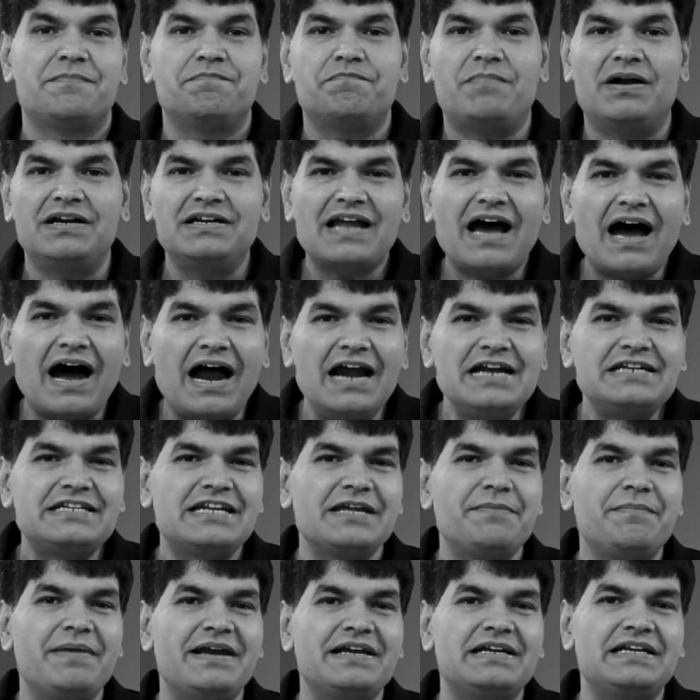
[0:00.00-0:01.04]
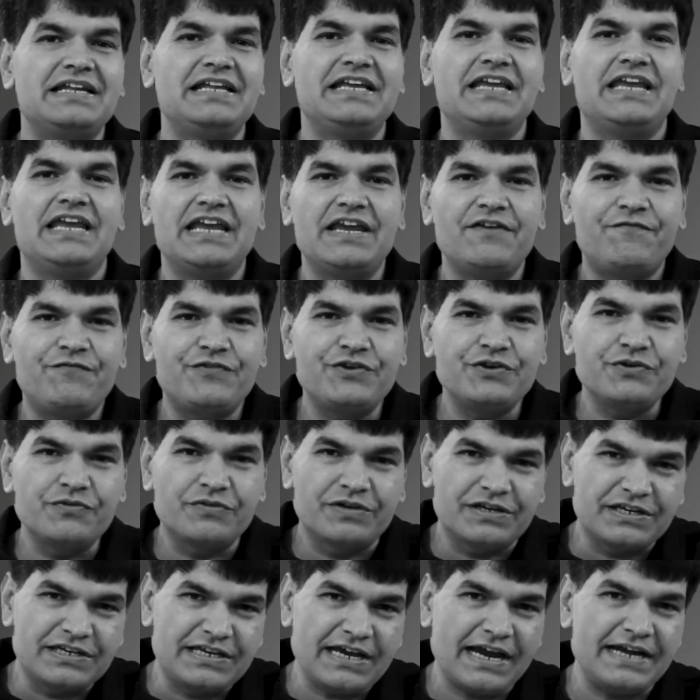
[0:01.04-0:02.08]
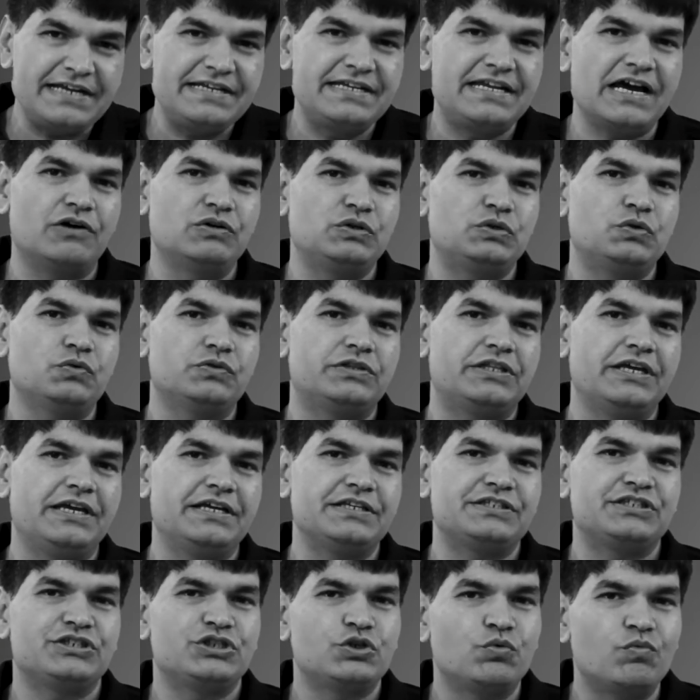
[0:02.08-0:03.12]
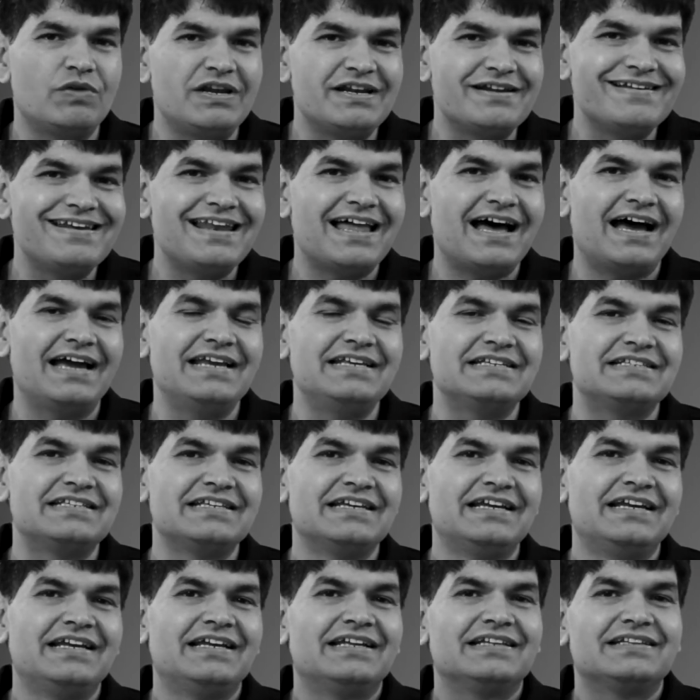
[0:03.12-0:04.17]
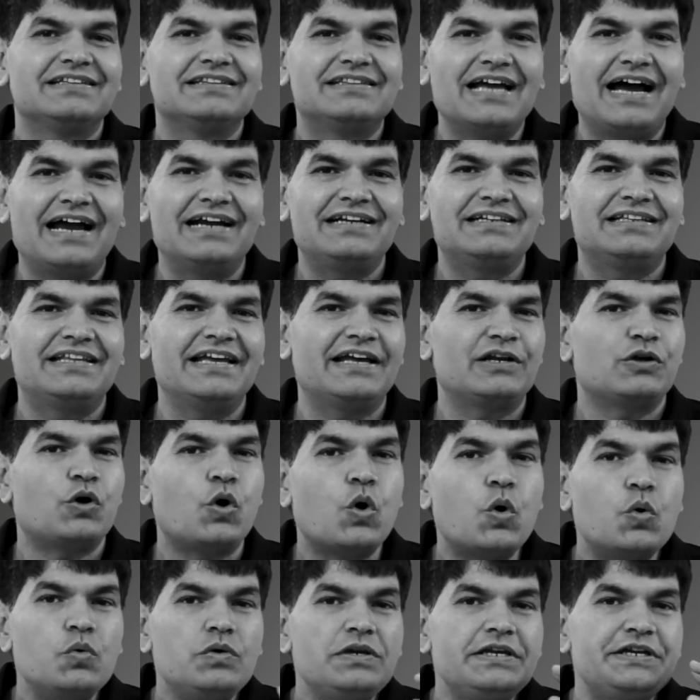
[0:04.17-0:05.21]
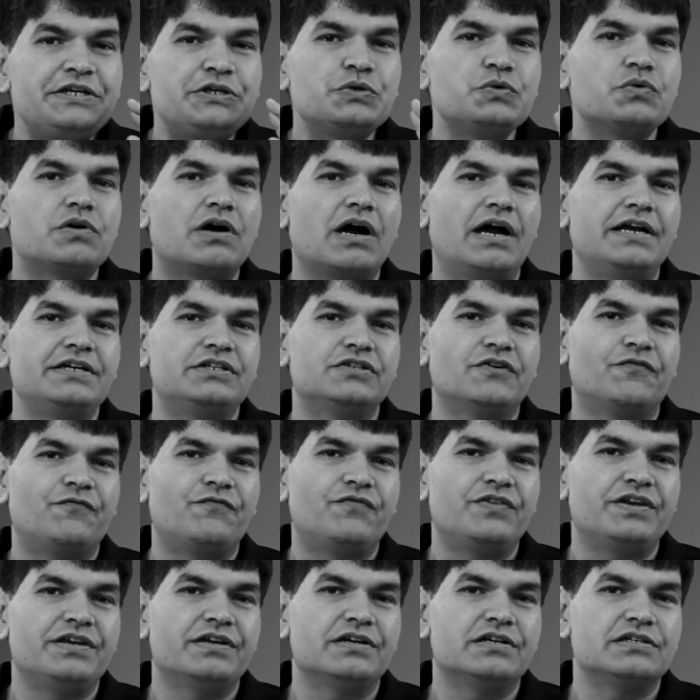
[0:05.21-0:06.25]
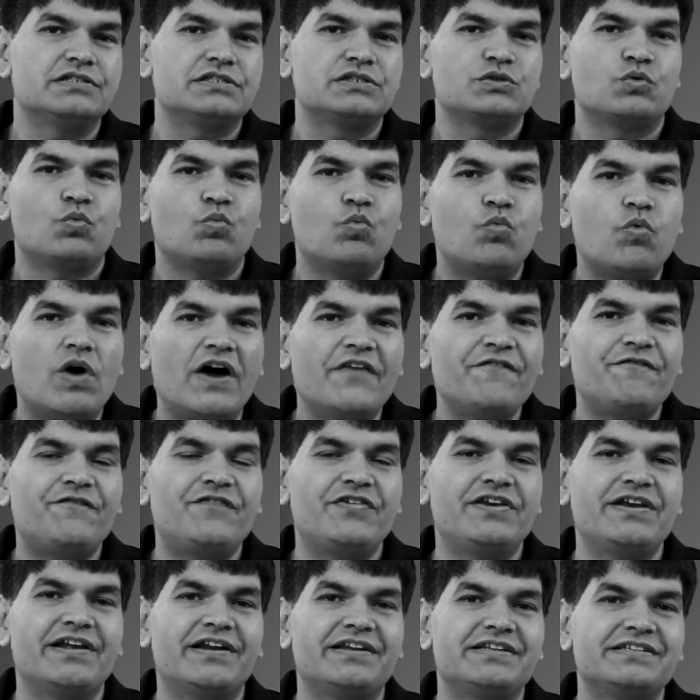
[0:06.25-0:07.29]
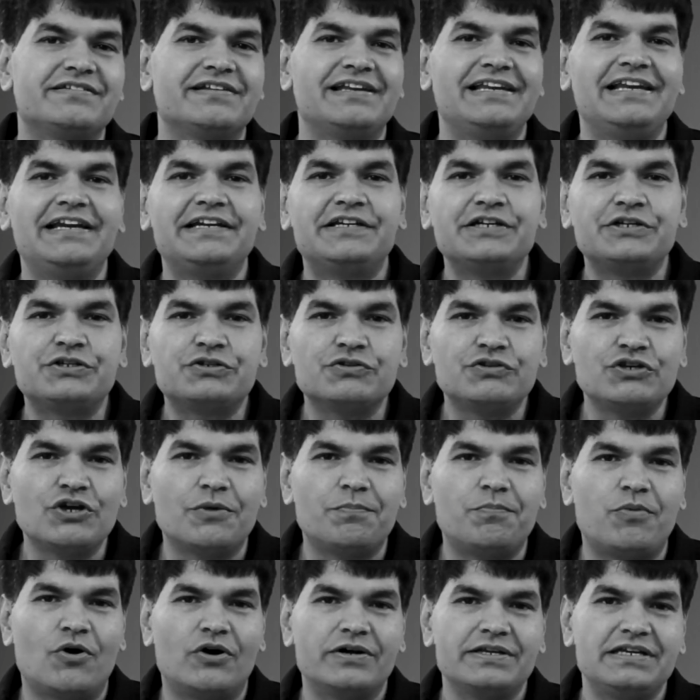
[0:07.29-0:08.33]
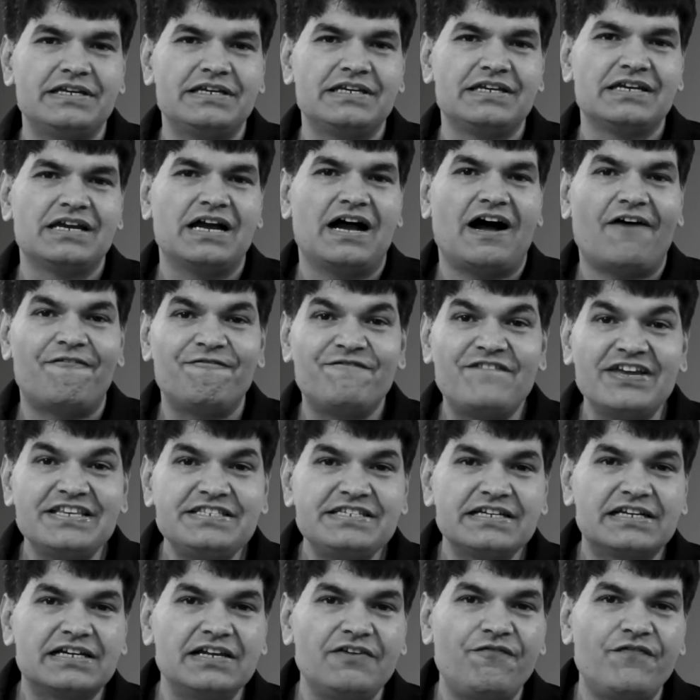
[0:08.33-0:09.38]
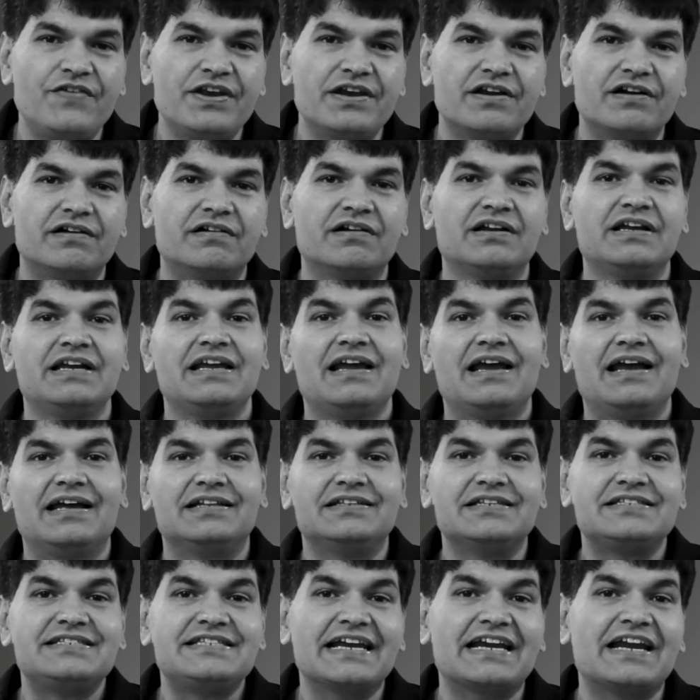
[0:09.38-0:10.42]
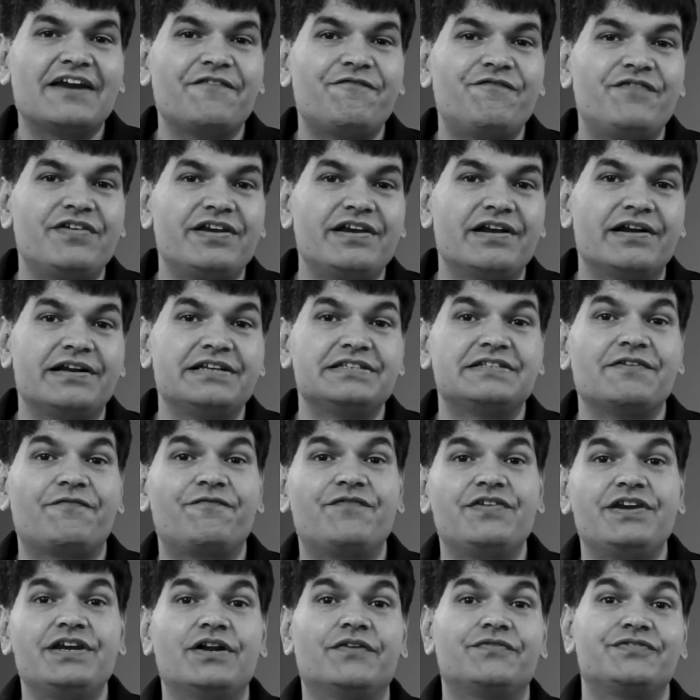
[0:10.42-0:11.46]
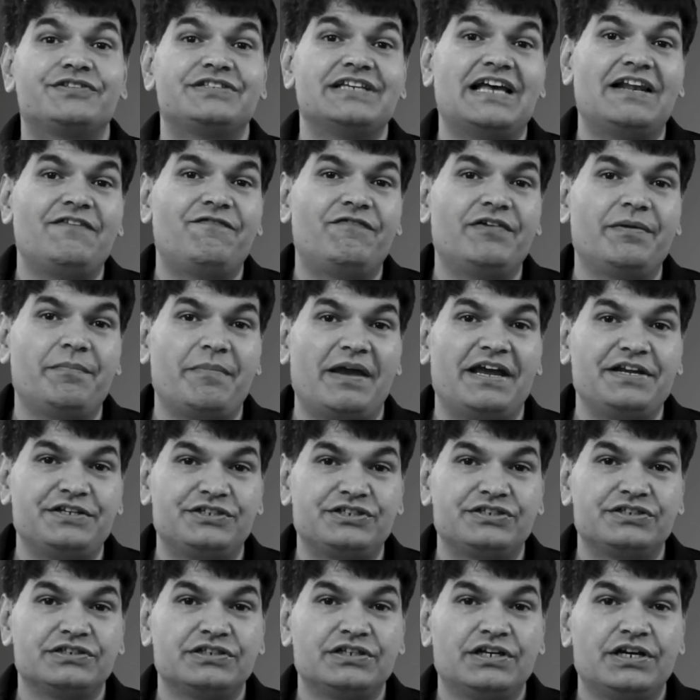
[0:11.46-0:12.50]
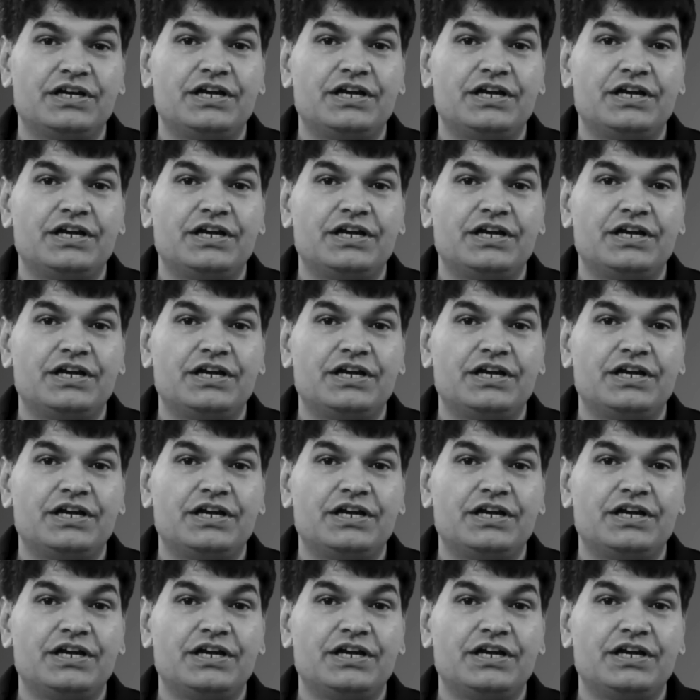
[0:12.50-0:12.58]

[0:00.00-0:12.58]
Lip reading: But ultimately, if you get down to things, you will realize that there are only two kinds of fears. One fear is related to your body, a physical fear, and the second fear is the fear of self-image.